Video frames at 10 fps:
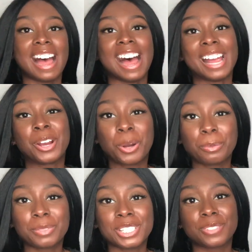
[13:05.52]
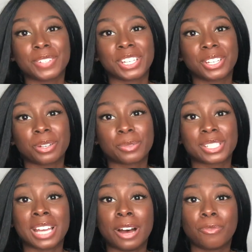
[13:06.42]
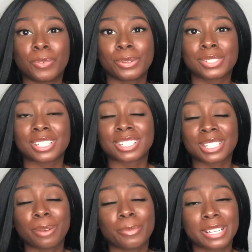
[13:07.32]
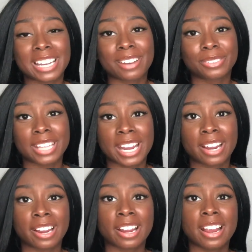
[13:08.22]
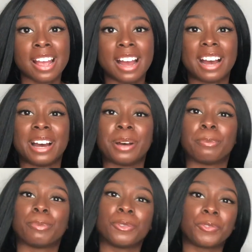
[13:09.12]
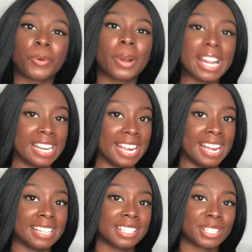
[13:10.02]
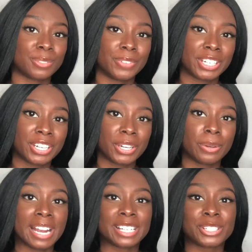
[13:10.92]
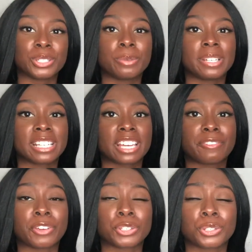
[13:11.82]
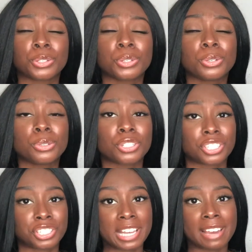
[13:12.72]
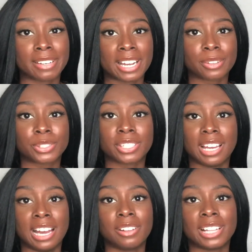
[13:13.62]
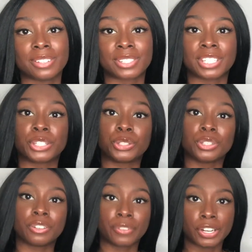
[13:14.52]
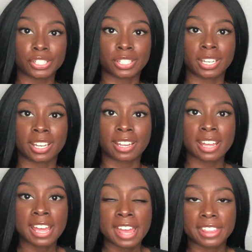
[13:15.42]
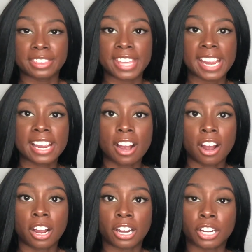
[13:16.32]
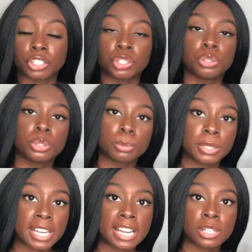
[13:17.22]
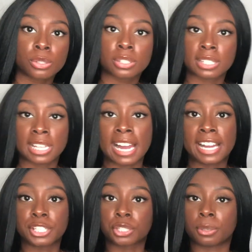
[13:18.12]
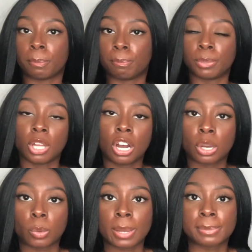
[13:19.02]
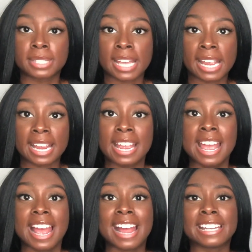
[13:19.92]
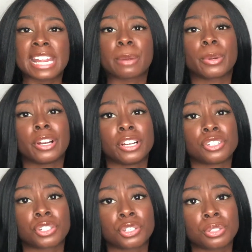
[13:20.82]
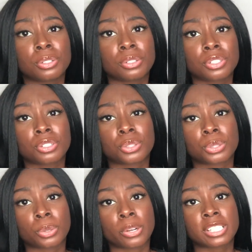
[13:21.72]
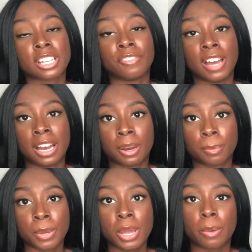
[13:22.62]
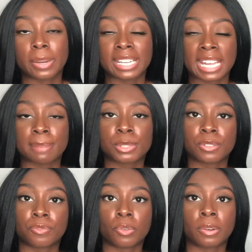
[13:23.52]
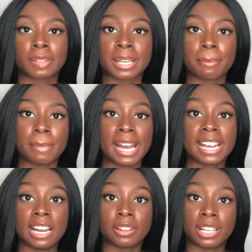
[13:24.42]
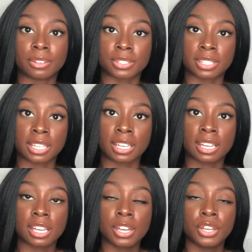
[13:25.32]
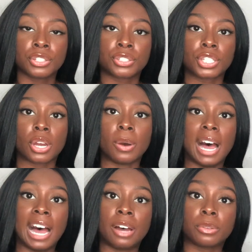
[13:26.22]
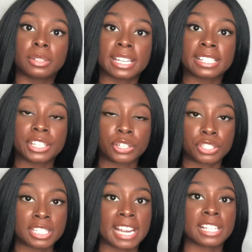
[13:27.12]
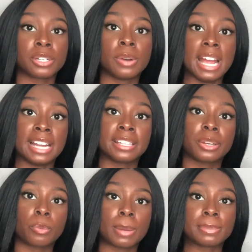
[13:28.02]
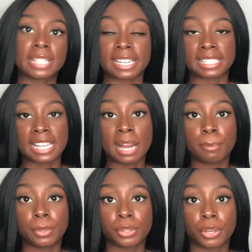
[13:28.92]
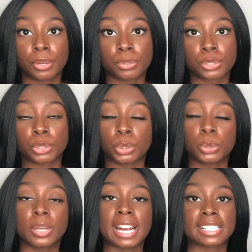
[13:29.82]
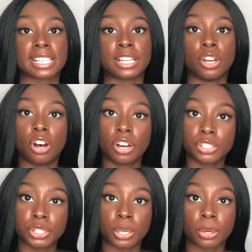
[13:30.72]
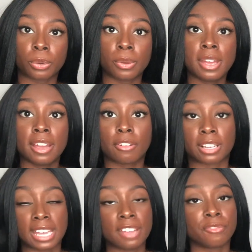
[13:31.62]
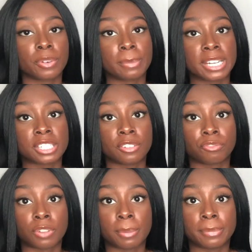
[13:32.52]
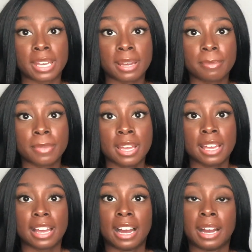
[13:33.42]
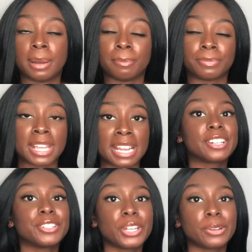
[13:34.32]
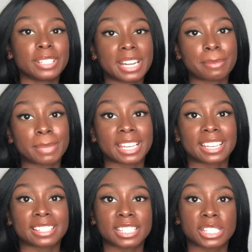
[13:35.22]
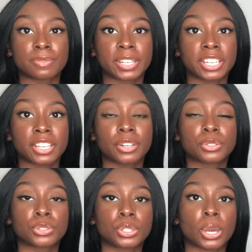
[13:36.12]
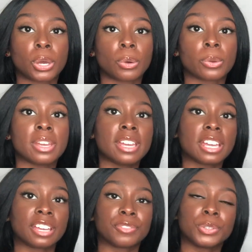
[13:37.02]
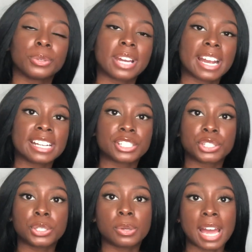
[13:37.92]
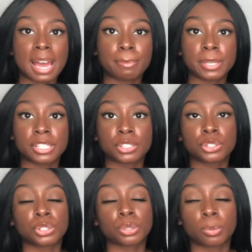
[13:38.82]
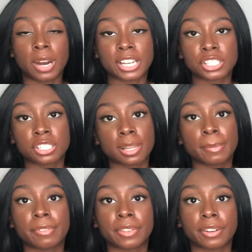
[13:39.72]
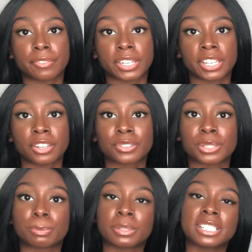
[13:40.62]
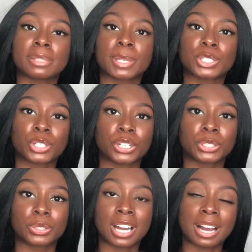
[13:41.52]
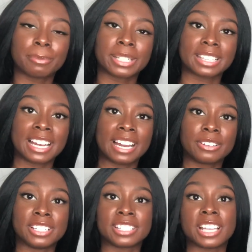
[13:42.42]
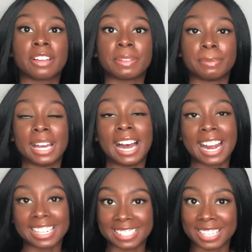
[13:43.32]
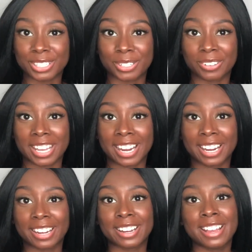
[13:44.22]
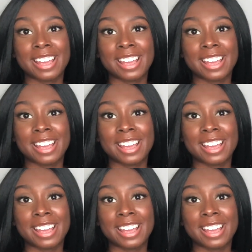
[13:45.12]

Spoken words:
I hope this video was helpful to someone out there. Before I end this video, I do want to give a huge shout out to LLC University. They are a YouTube channel / blog website, and they were a huge source of help when it came to forming my LLC. So I'll link their channel and their website down below so you guys can also get information from them. They don't know that I'm making this video, so if you guys do happen to watch some of their videos, please make sure you comment down and tell them that I sent you there.